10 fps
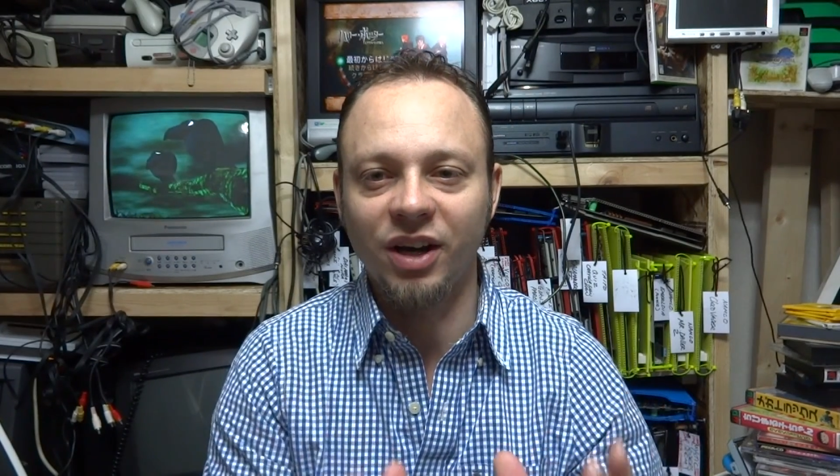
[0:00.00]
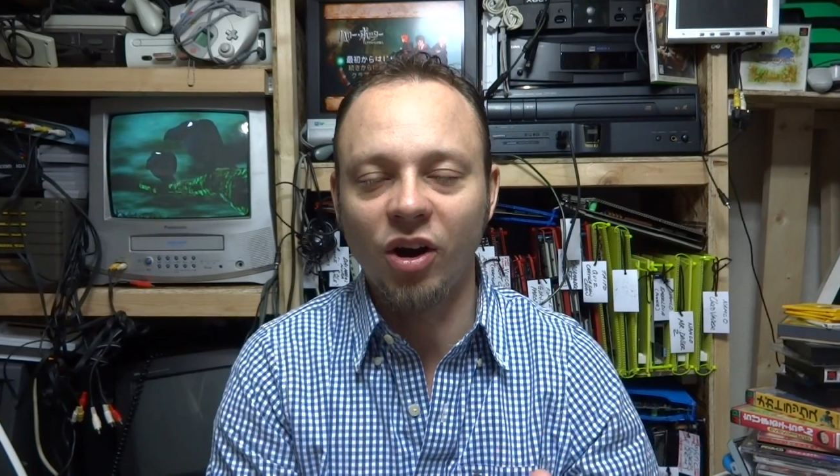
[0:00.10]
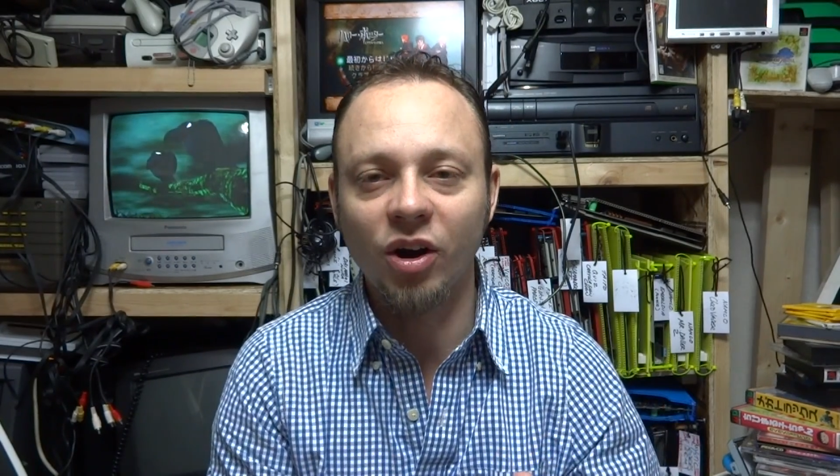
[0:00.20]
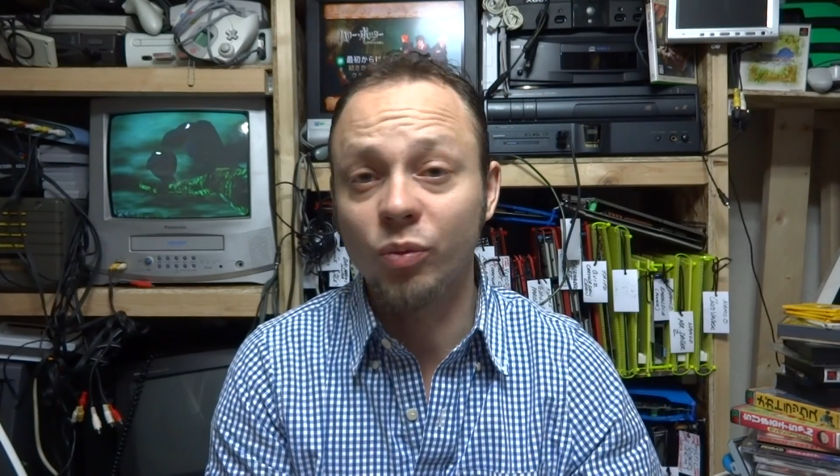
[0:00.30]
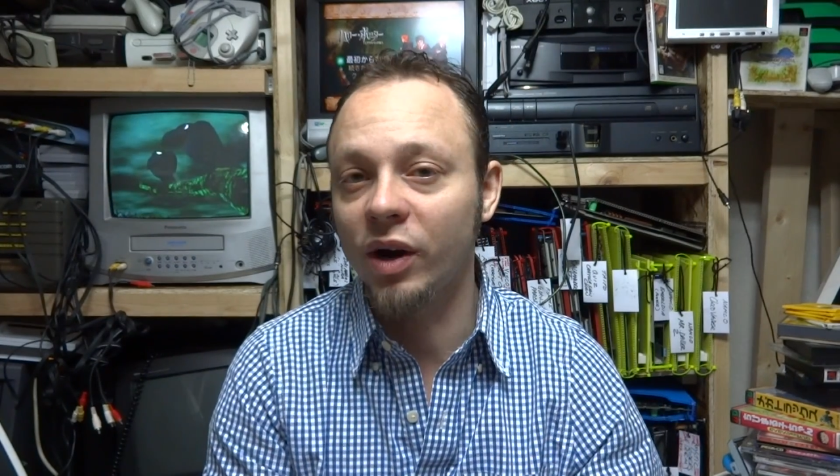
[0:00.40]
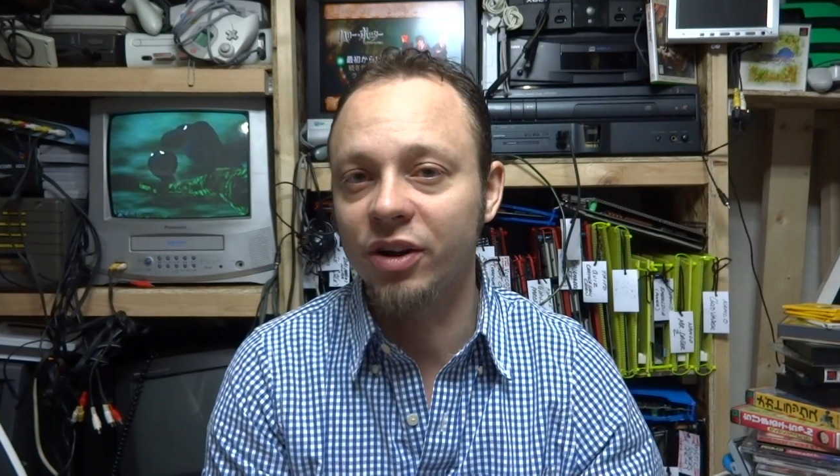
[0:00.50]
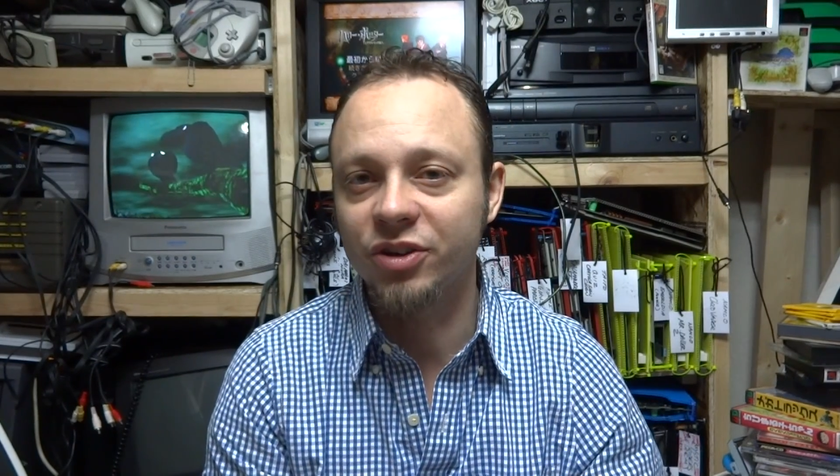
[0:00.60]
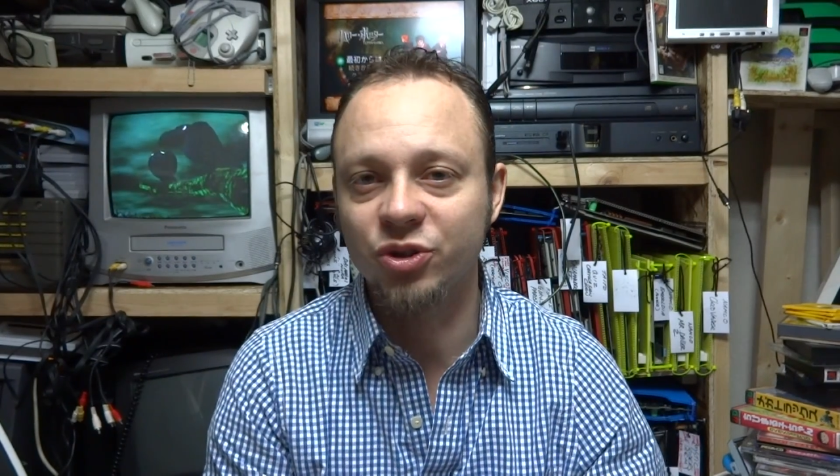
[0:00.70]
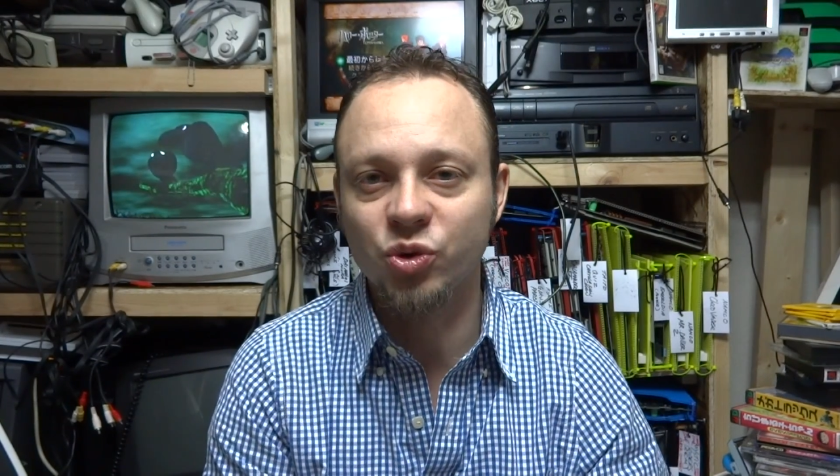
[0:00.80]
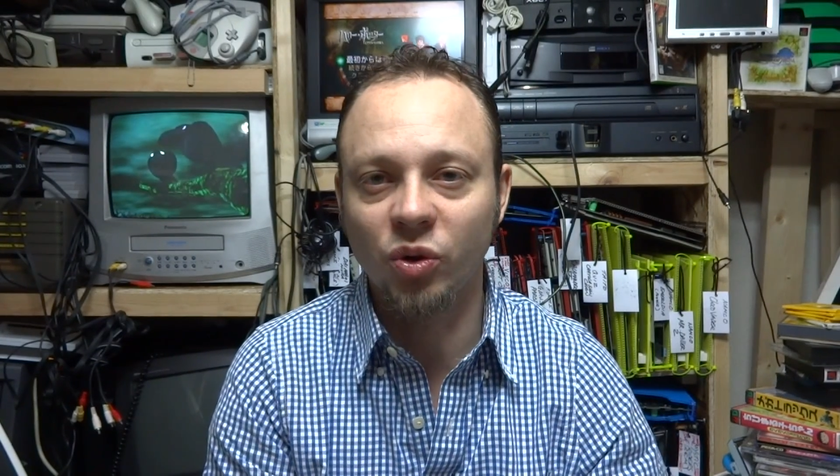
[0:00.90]
a hardwired
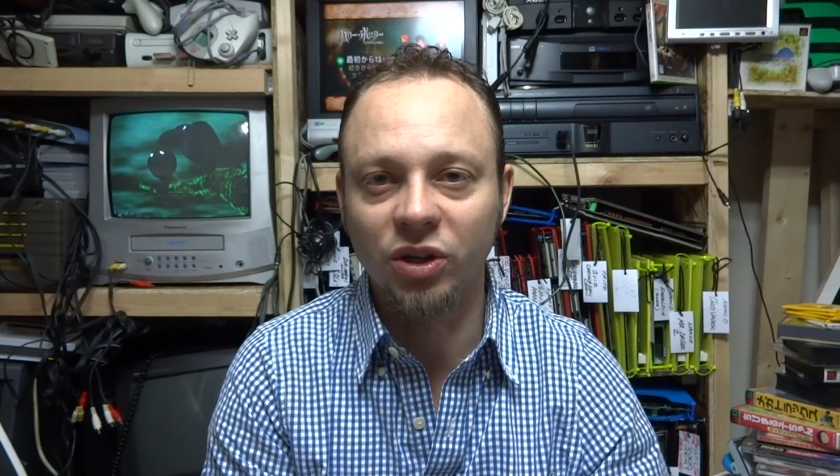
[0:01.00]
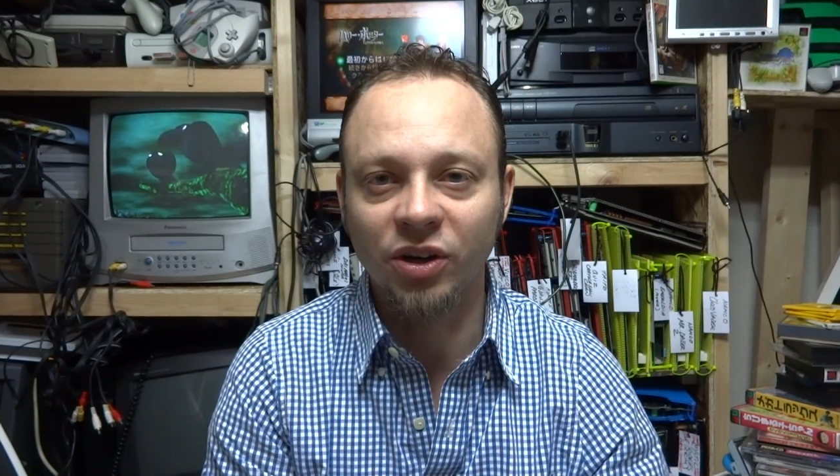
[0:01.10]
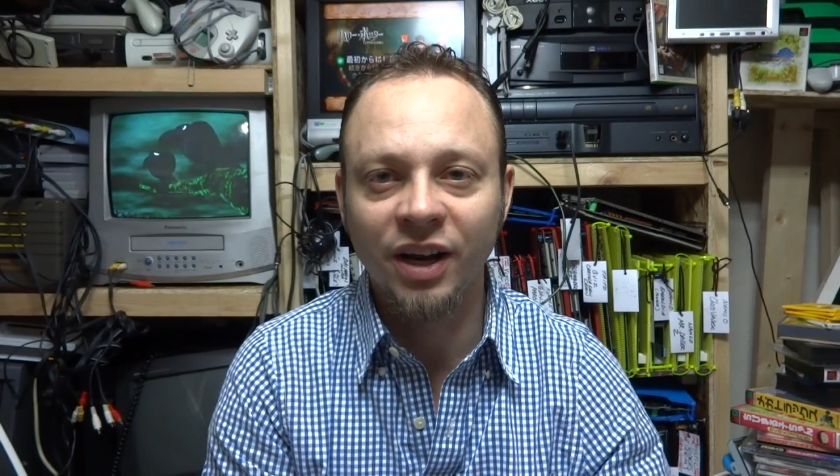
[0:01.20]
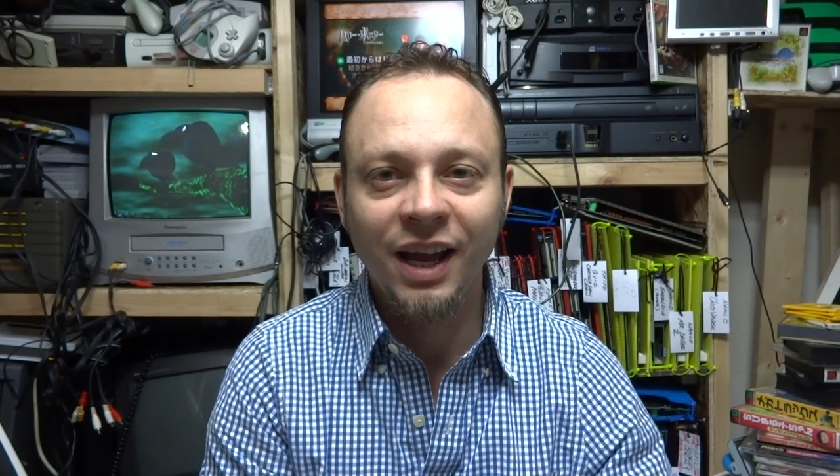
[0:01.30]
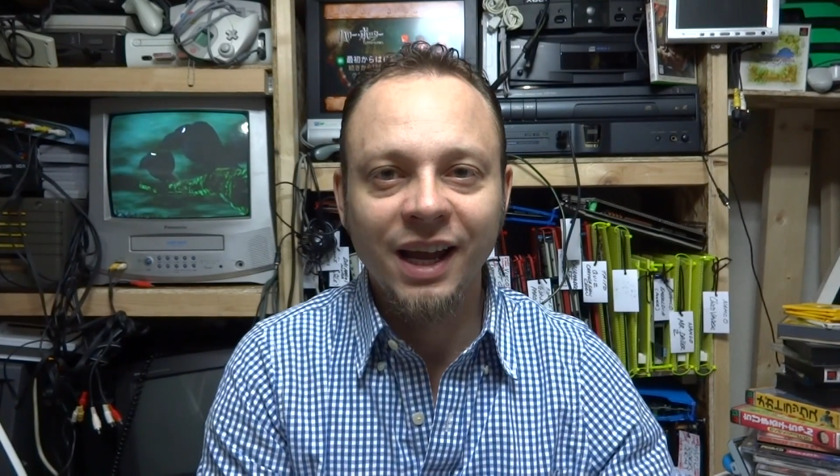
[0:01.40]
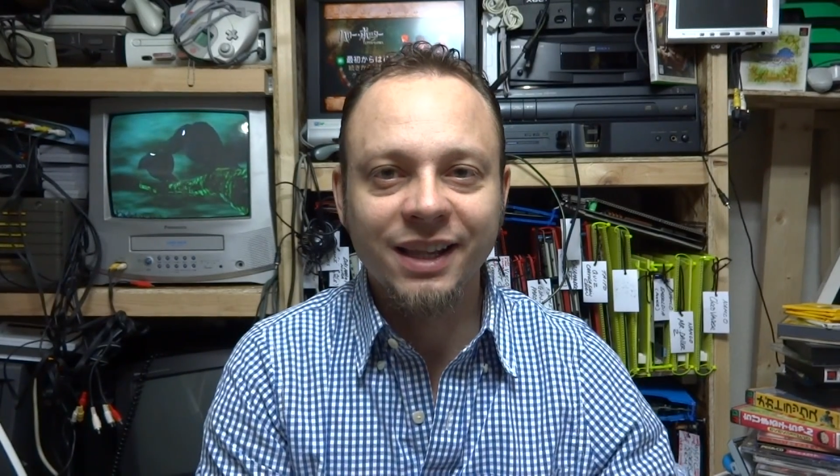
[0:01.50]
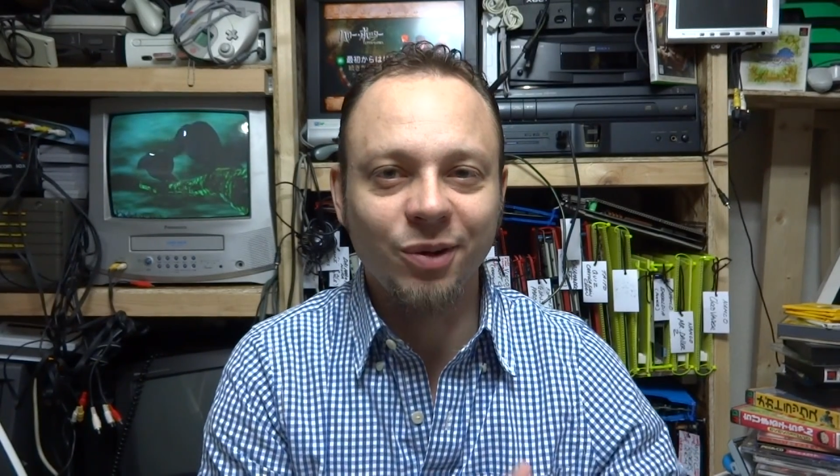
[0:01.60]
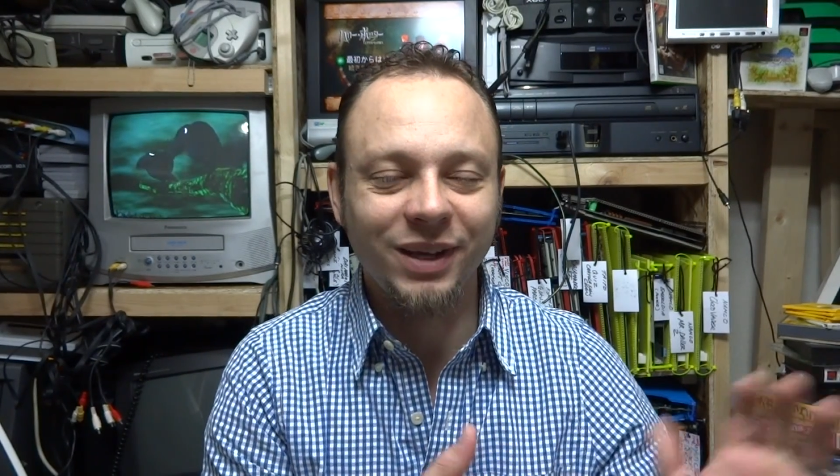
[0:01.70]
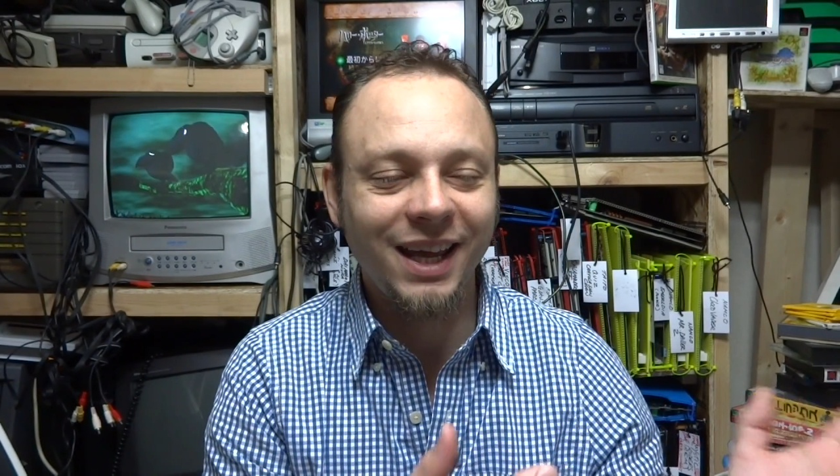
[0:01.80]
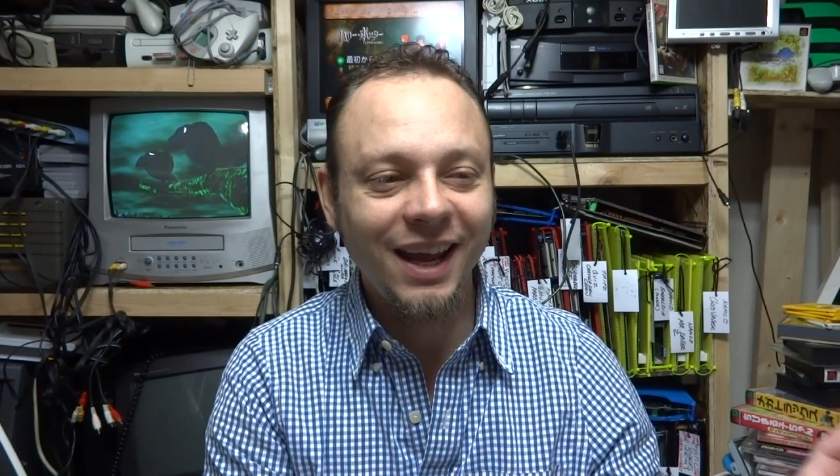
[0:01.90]
controller that
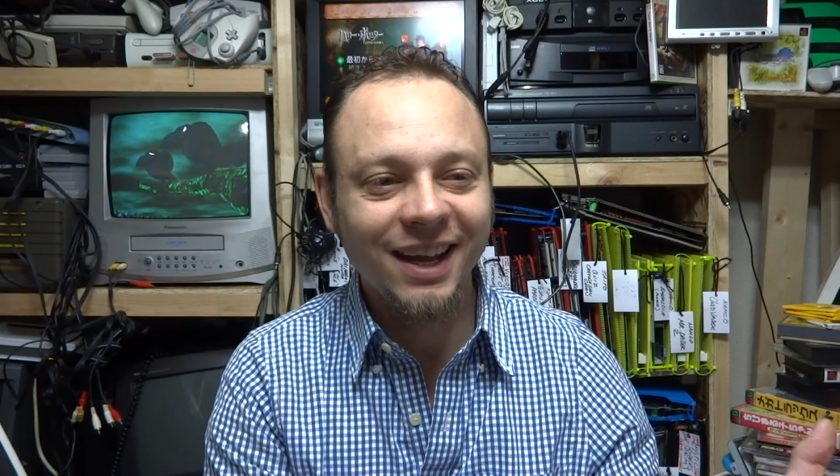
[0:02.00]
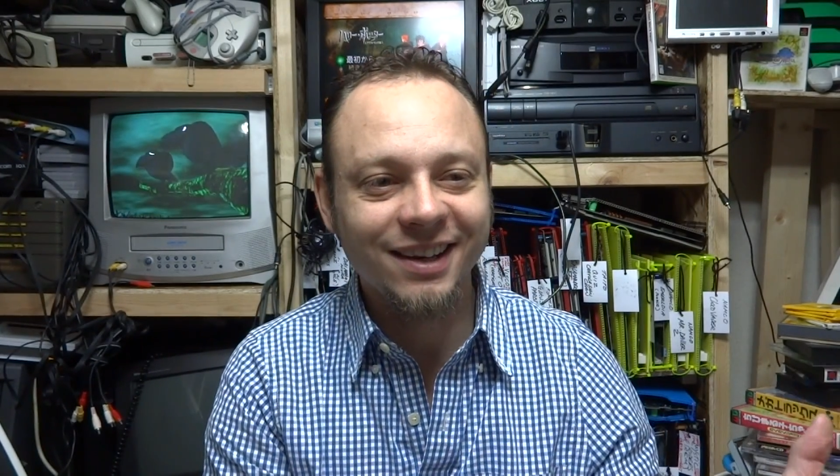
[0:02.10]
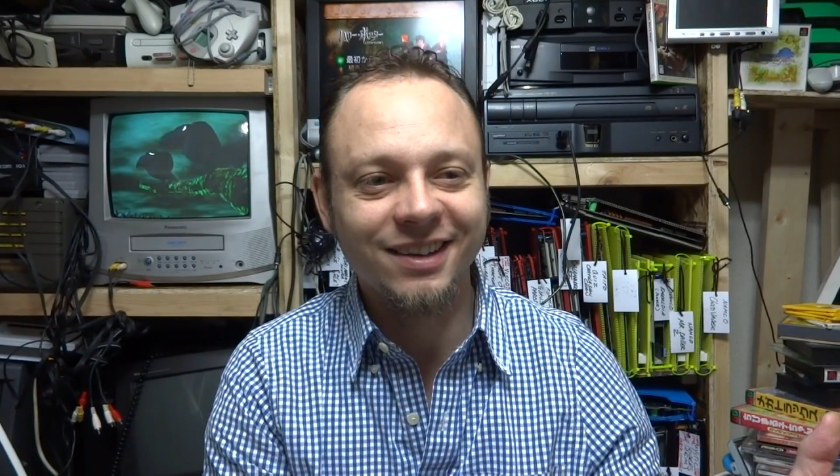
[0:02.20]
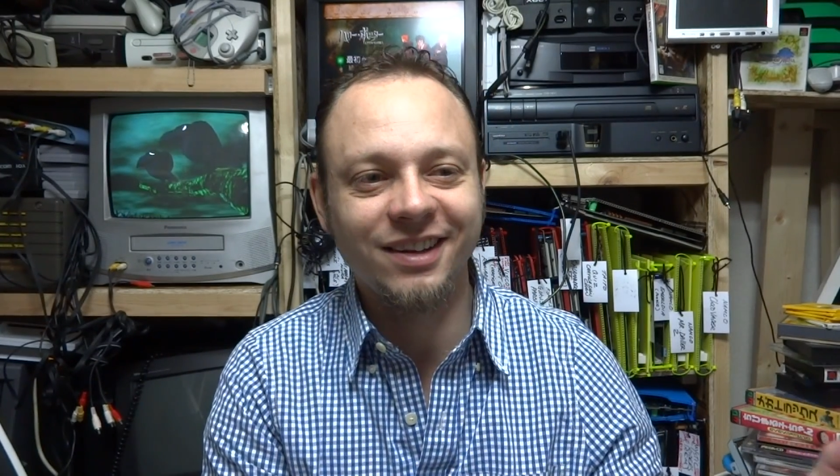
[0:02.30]
we can't,